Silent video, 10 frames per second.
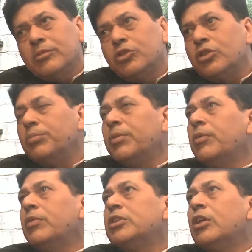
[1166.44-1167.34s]
Some
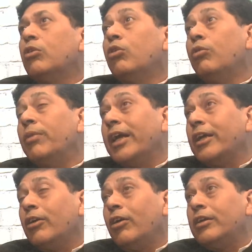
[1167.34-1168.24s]
people will say, oh my
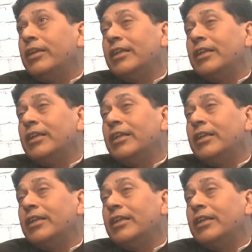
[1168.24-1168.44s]
god,